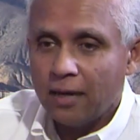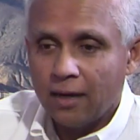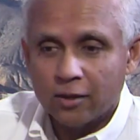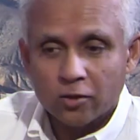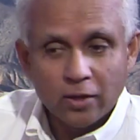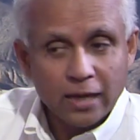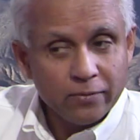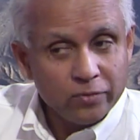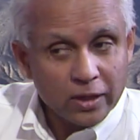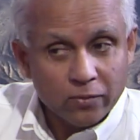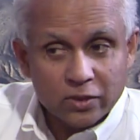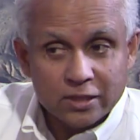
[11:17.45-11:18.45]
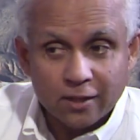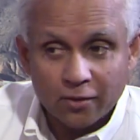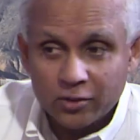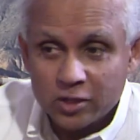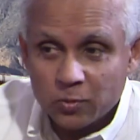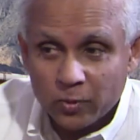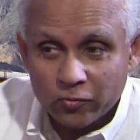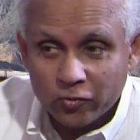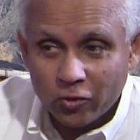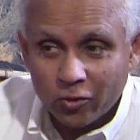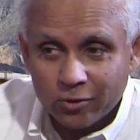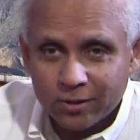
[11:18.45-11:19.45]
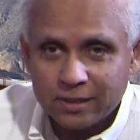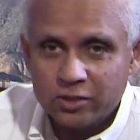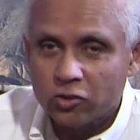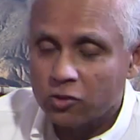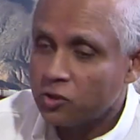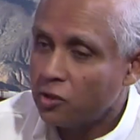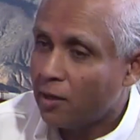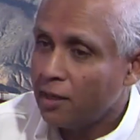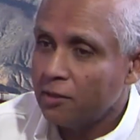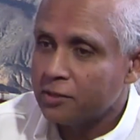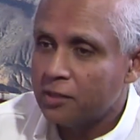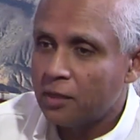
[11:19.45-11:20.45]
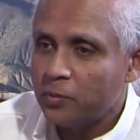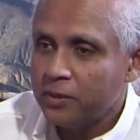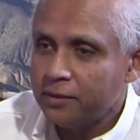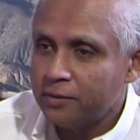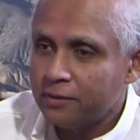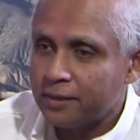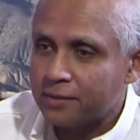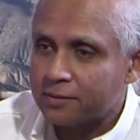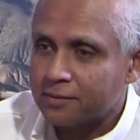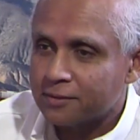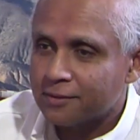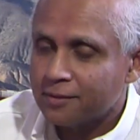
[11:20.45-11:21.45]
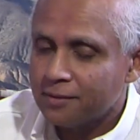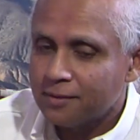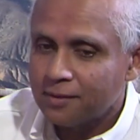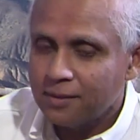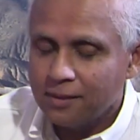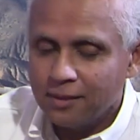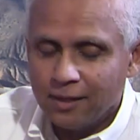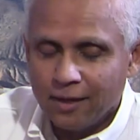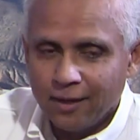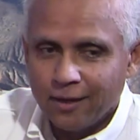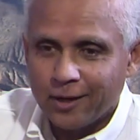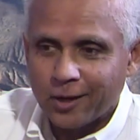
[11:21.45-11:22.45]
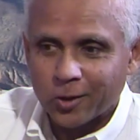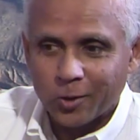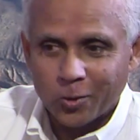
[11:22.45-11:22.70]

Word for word: I go, have you ever done this before? She goes, no, I looked it up in the internet. I go,